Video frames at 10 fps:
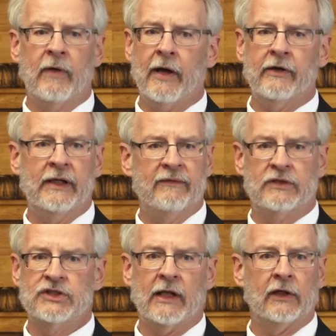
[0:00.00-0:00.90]
modern
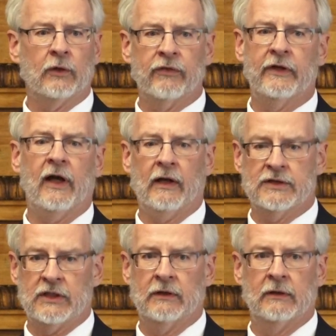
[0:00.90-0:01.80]
evangelical
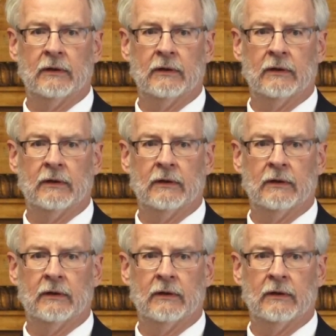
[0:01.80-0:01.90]
theology.